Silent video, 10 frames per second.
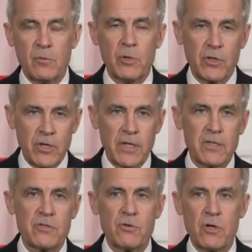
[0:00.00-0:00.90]
We are going to
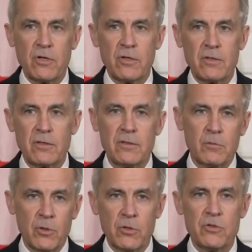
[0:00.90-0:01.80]
get stronger,
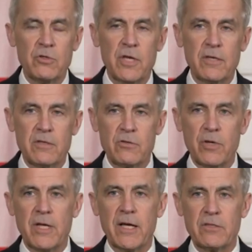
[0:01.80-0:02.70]
while those who take
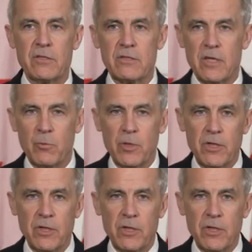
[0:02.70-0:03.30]
trade actions get